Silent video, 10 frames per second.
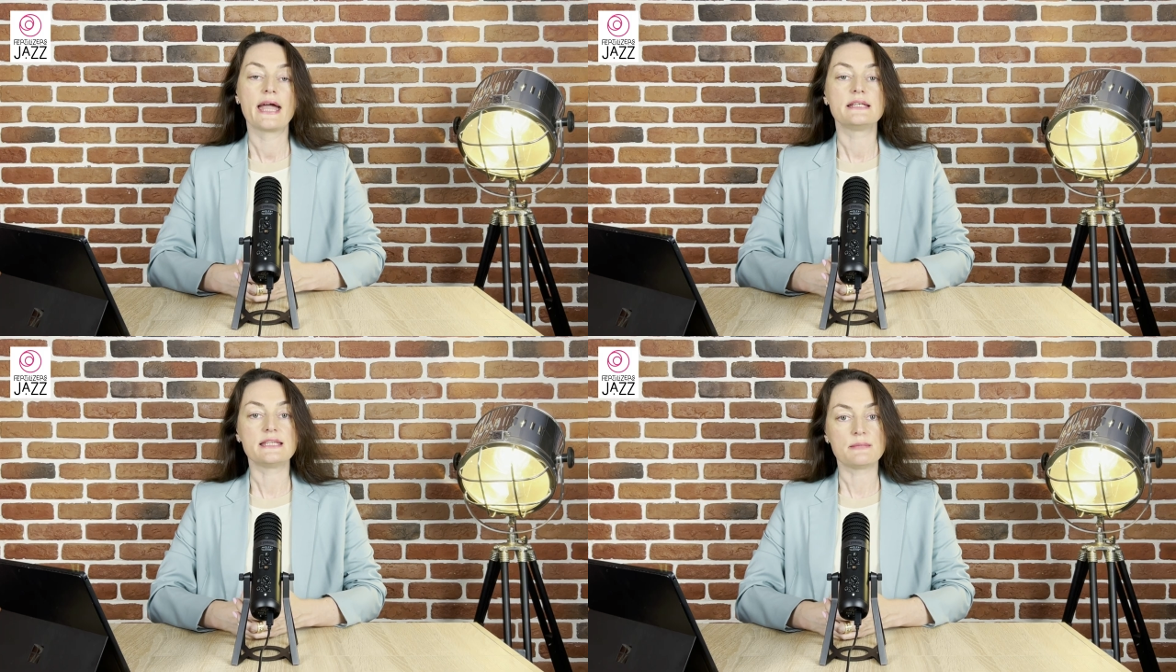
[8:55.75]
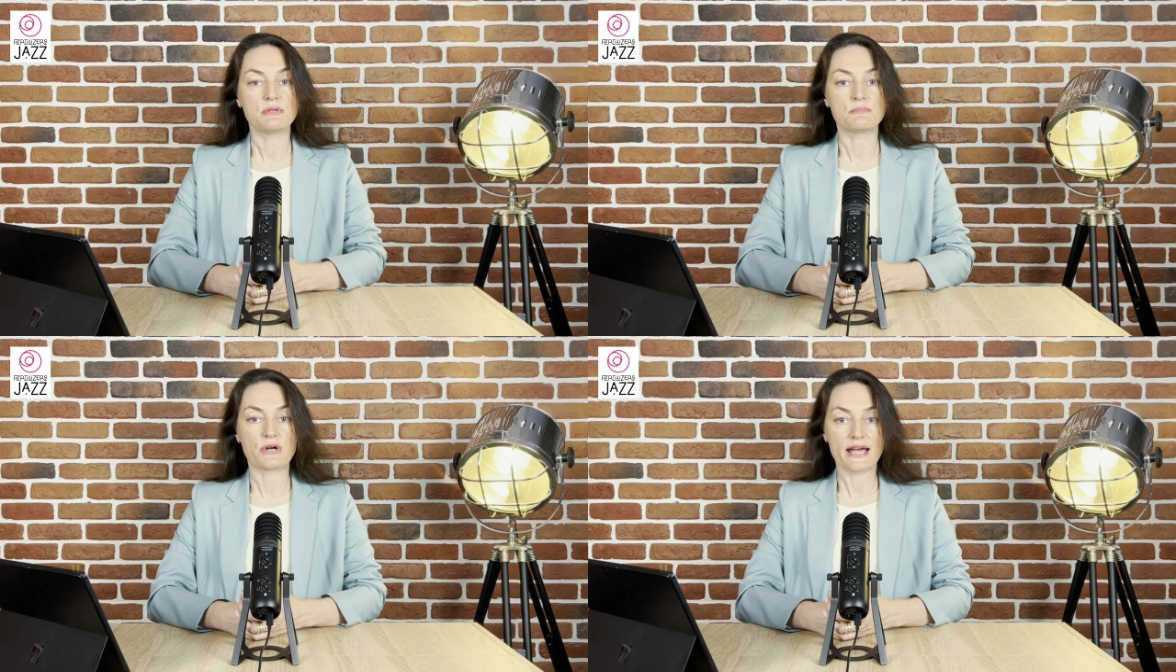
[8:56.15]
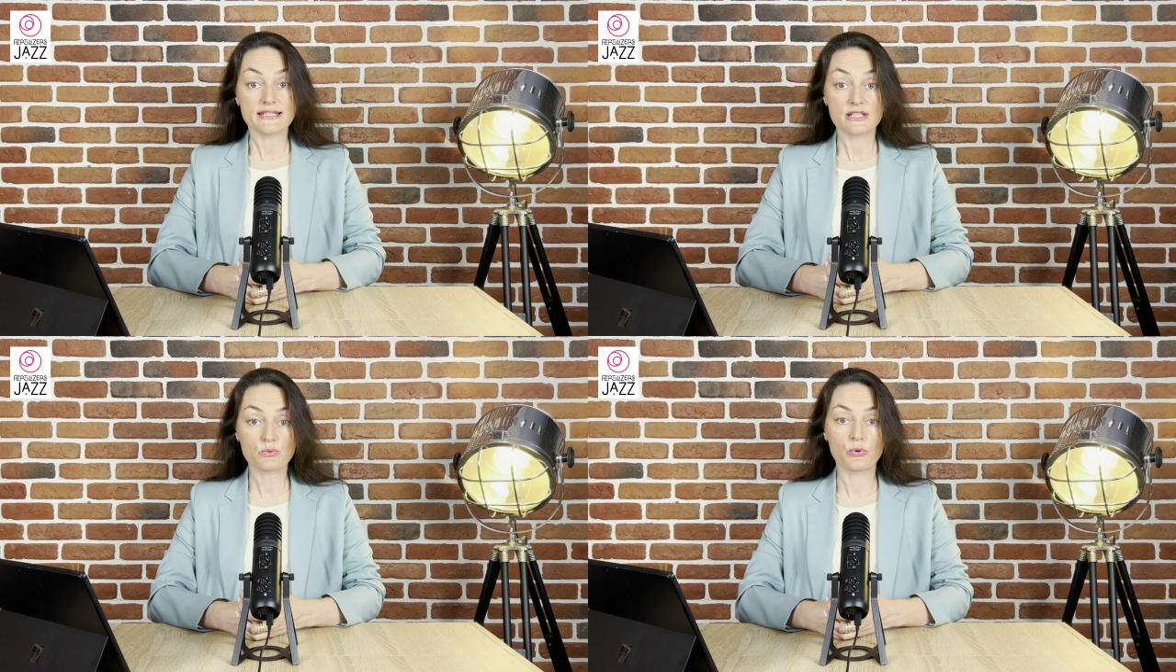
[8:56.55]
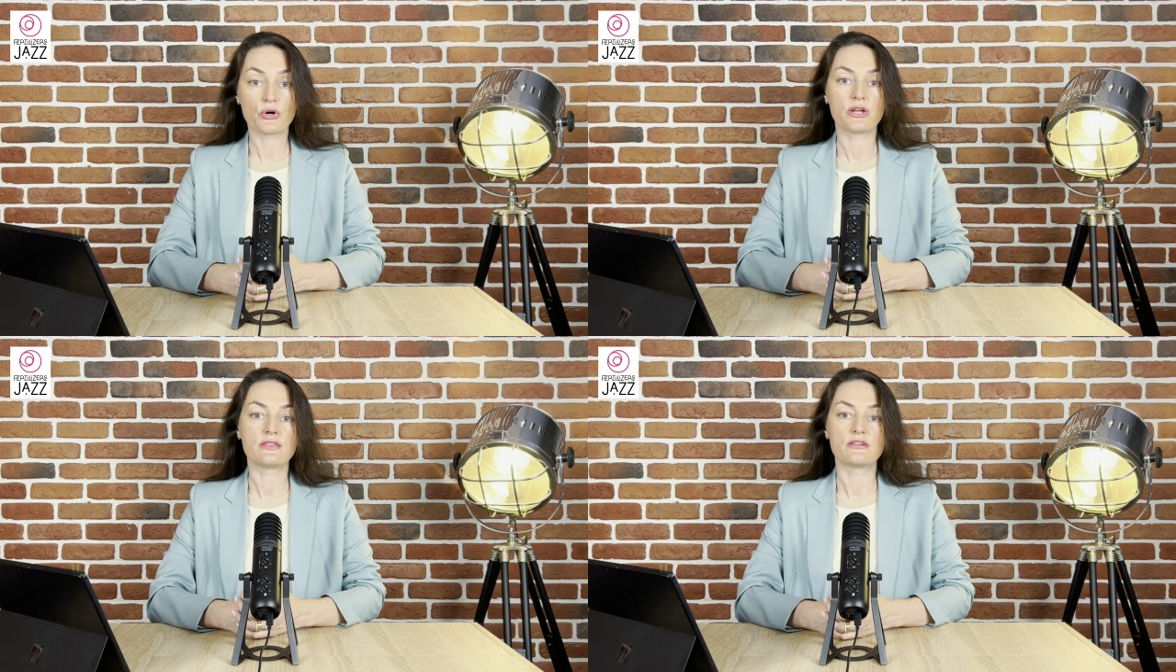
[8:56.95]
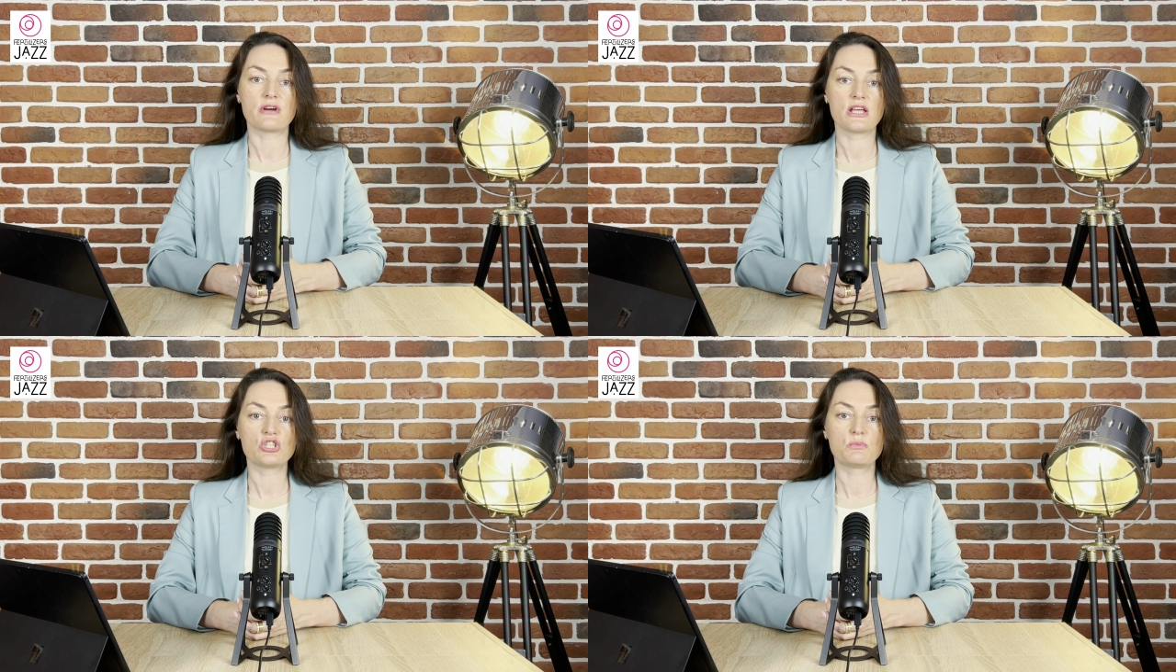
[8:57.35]
DAP prices were in the
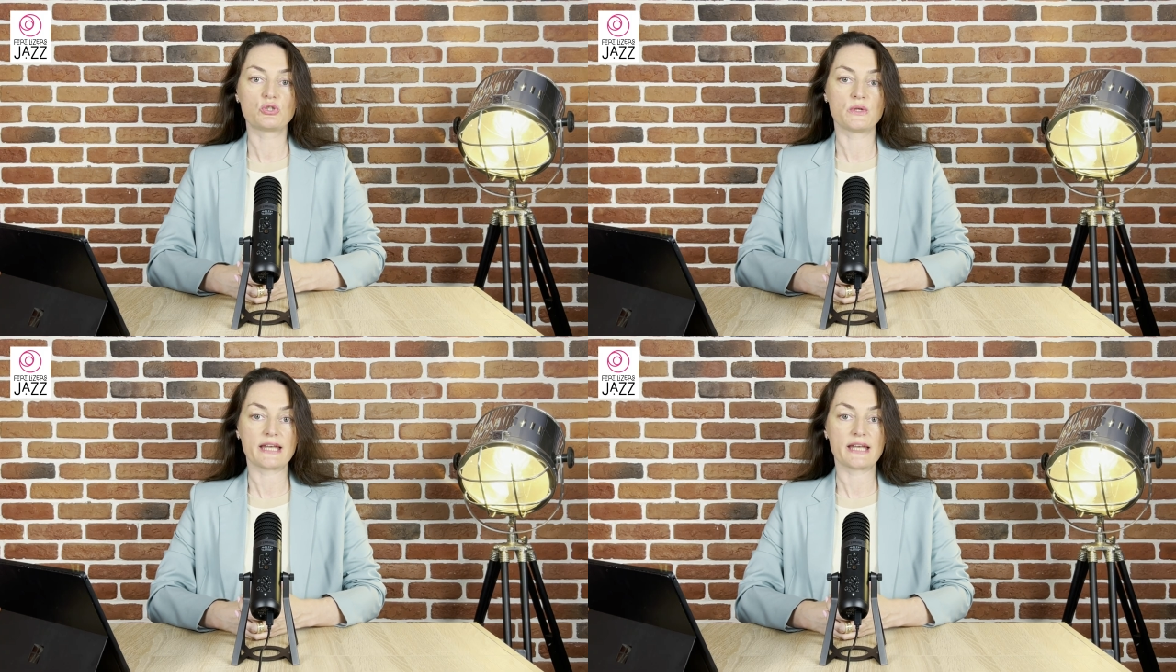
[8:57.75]
range between